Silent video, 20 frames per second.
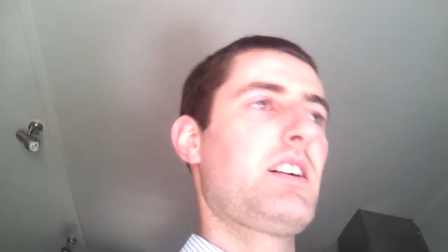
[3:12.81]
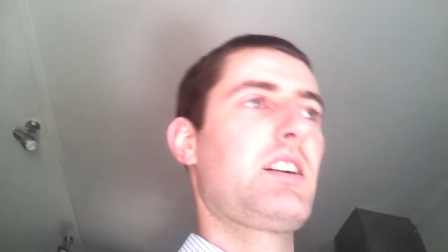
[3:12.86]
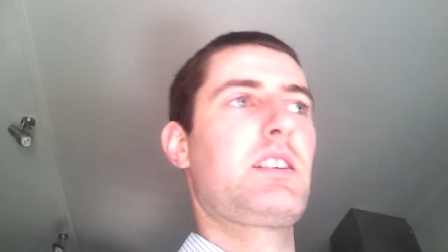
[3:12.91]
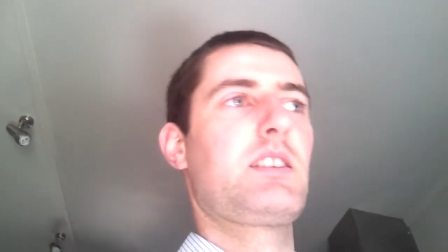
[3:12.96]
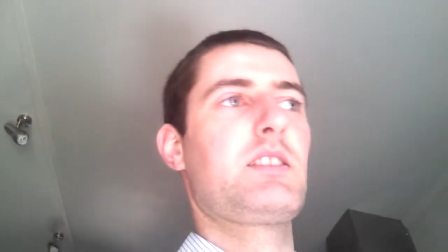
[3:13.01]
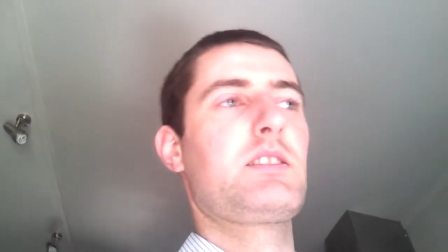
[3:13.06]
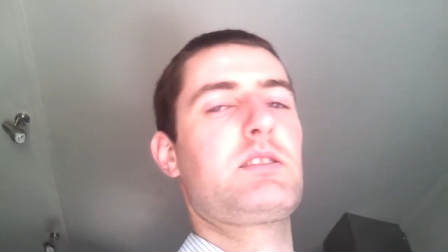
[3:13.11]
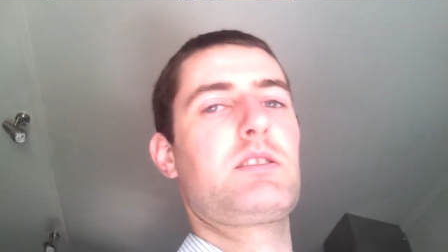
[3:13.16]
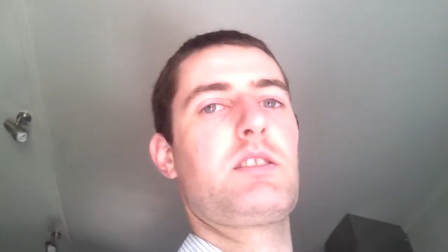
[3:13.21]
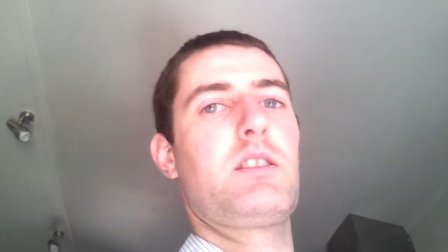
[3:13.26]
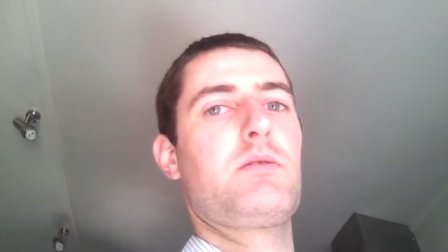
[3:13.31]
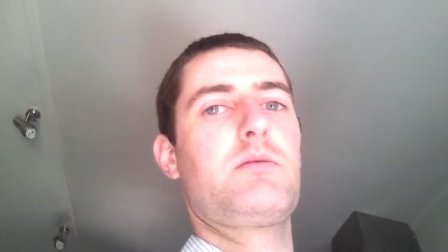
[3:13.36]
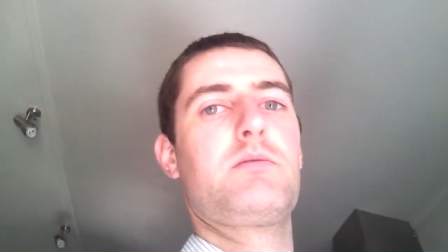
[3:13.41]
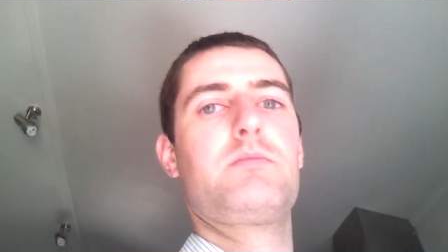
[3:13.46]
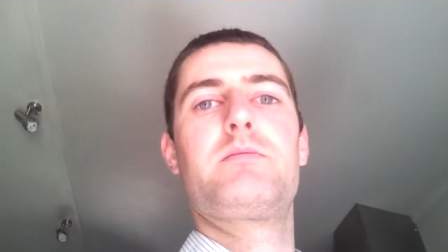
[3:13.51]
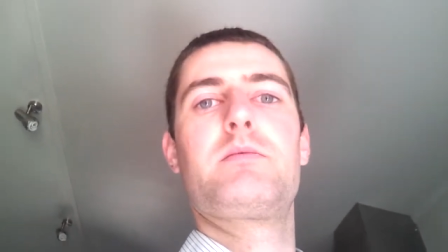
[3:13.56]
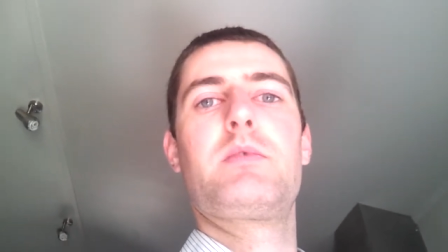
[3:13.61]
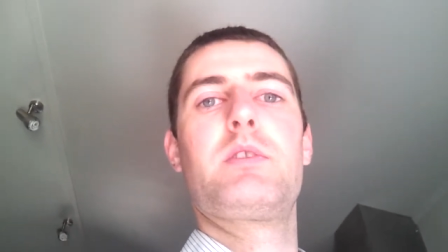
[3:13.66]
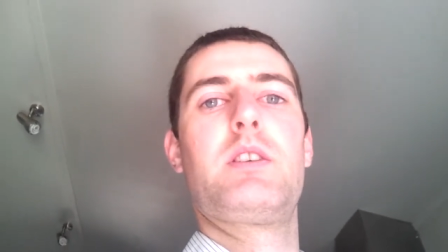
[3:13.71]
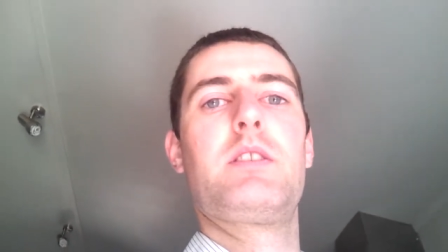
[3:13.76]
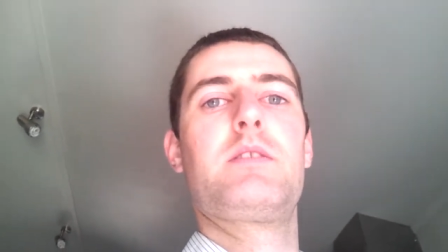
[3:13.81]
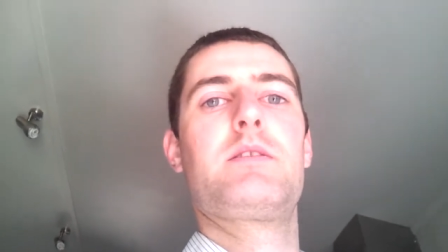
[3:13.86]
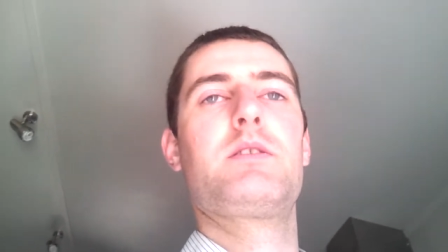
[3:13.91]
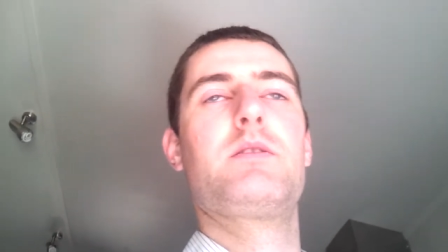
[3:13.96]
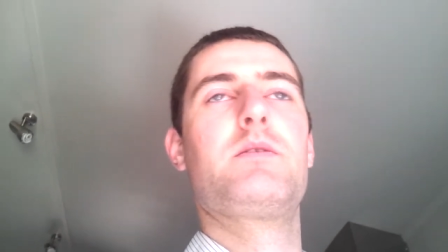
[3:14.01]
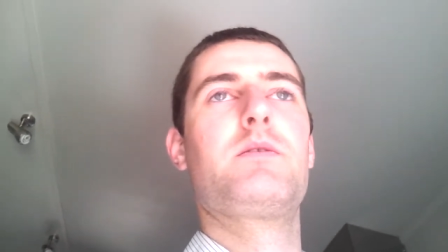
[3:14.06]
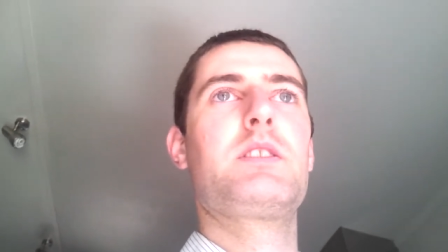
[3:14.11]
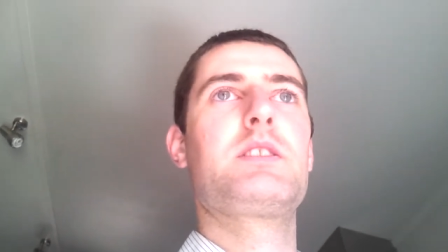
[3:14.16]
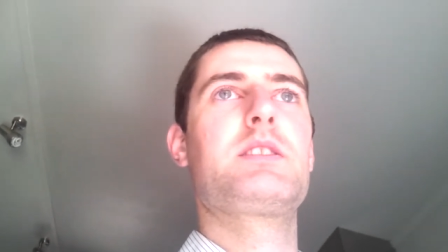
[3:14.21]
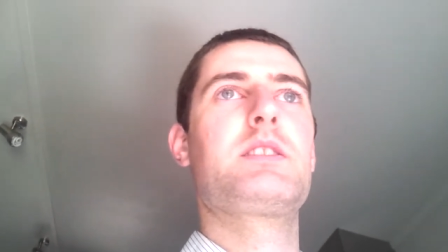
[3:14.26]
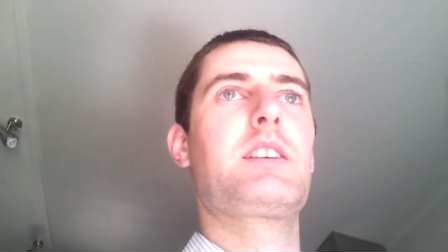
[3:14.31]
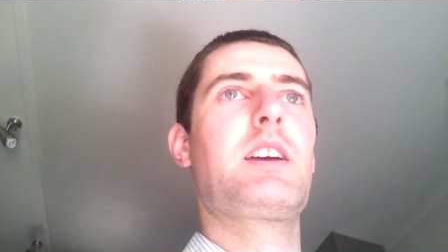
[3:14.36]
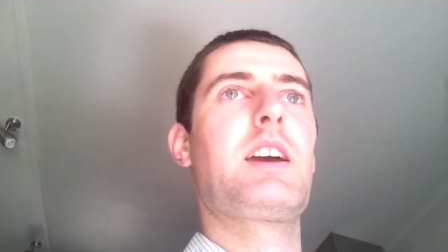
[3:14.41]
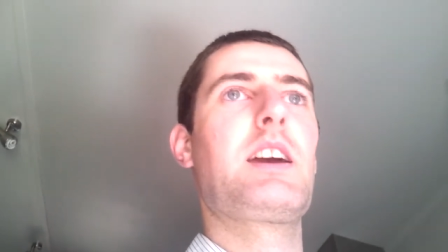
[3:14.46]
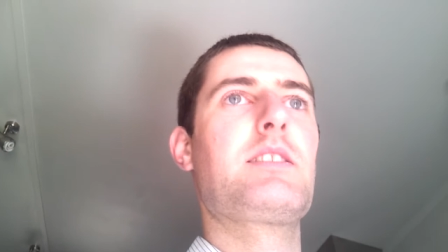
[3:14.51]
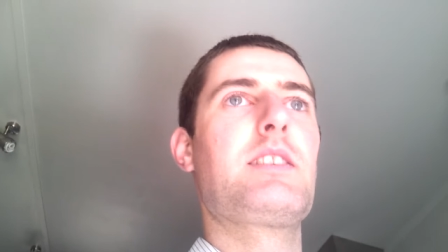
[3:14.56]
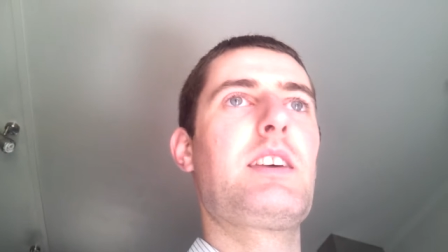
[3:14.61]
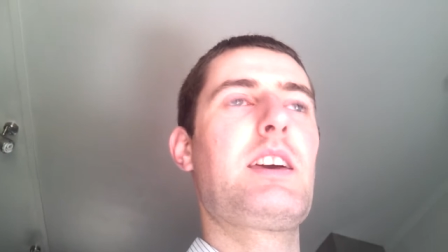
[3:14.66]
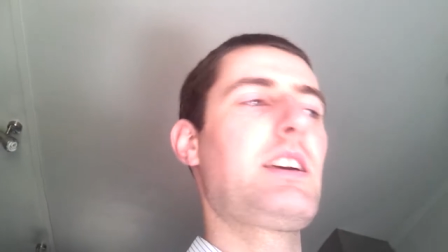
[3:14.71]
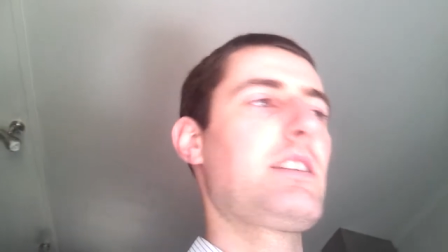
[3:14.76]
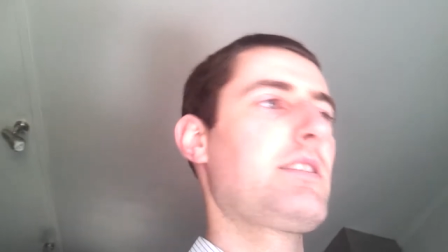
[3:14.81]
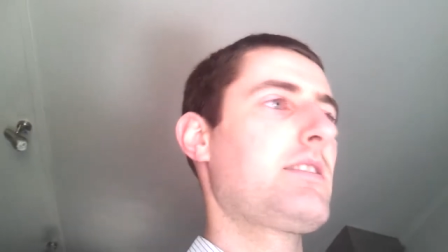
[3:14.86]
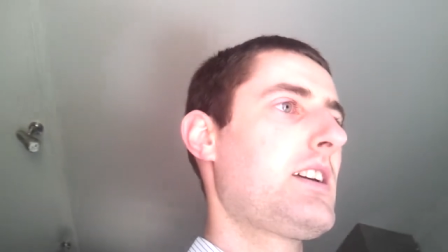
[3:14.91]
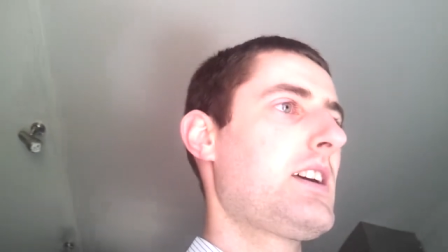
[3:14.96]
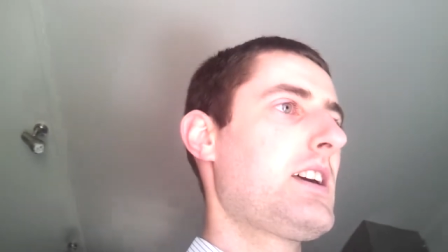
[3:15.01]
I guess they'll, have to investigate that.